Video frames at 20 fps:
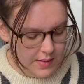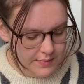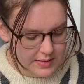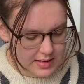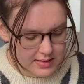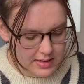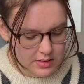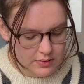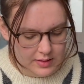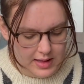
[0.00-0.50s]

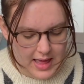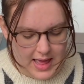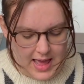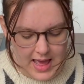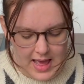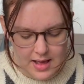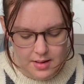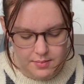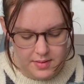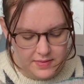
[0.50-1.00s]
did
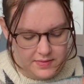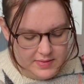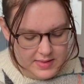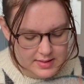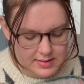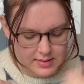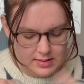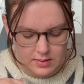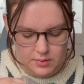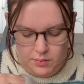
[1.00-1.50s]
okay, but
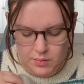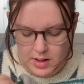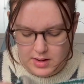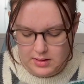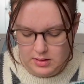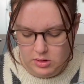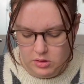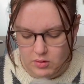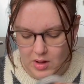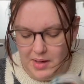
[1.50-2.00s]
this one
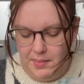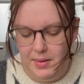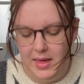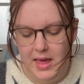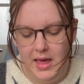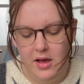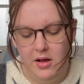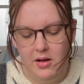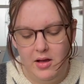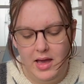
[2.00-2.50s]
stripe
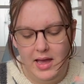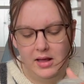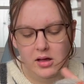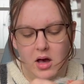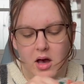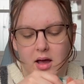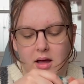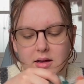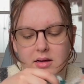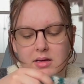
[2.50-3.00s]
here
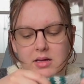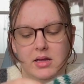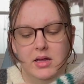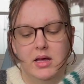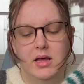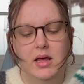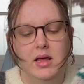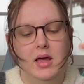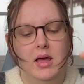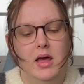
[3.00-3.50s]

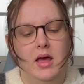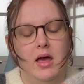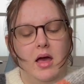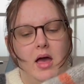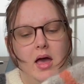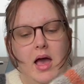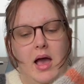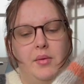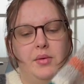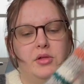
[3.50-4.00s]

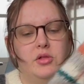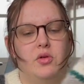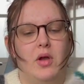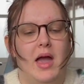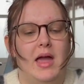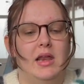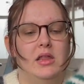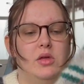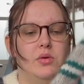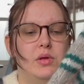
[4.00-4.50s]
I was
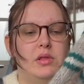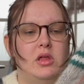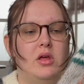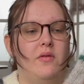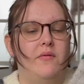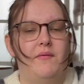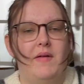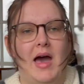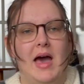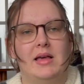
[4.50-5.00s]
trying to do it too
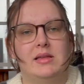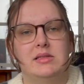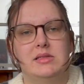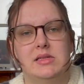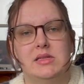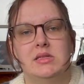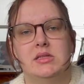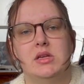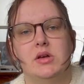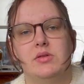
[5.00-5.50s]
fast,
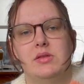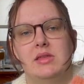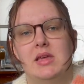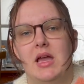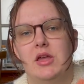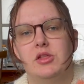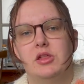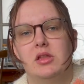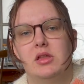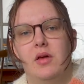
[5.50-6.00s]
and so the
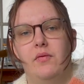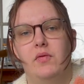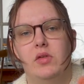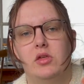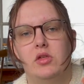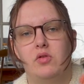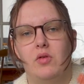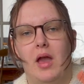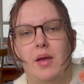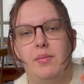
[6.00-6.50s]
tension of the
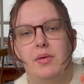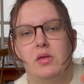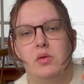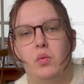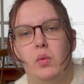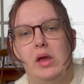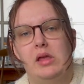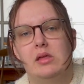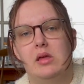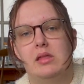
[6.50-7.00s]
stripe is
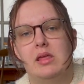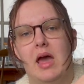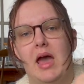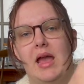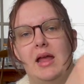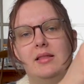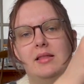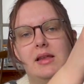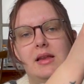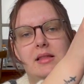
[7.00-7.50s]
way too
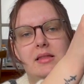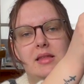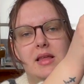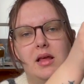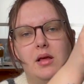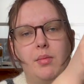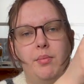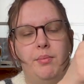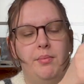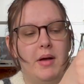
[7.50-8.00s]
tight that it's
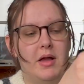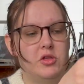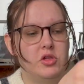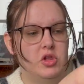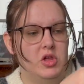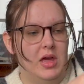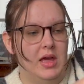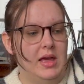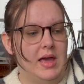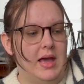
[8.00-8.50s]
like
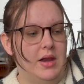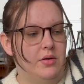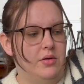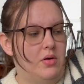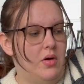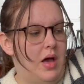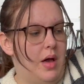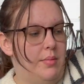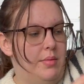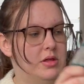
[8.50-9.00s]
bunching. I don't
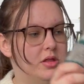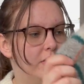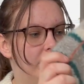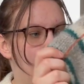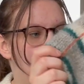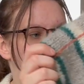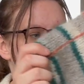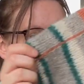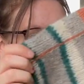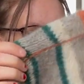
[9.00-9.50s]
know how much of
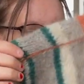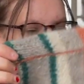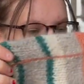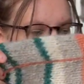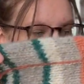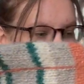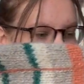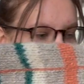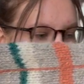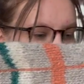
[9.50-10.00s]
that you can
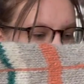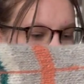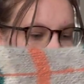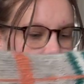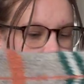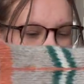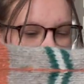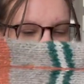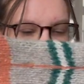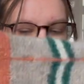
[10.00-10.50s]
see, so I
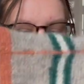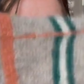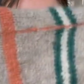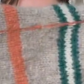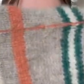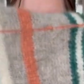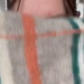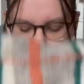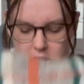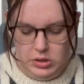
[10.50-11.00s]
kind of want to
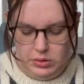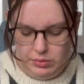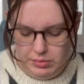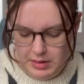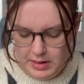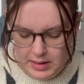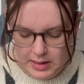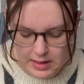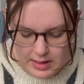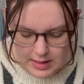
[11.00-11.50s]
redo
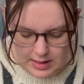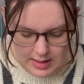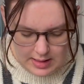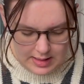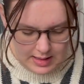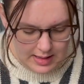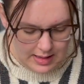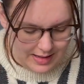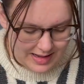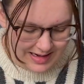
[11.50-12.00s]

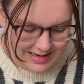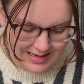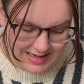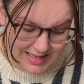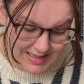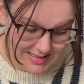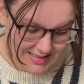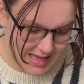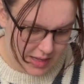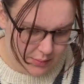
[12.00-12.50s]
at
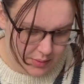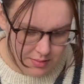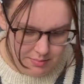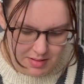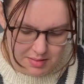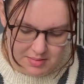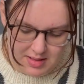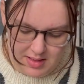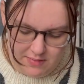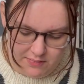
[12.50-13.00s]
least that one,
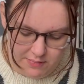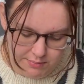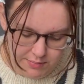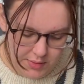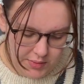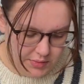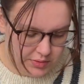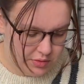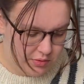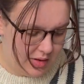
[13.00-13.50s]
maybe even
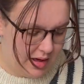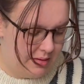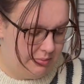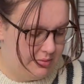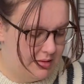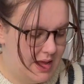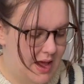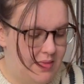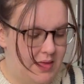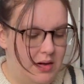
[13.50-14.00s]
both
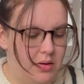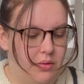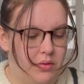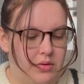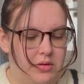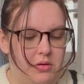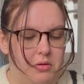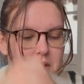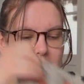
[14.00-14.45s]
stripes, and then also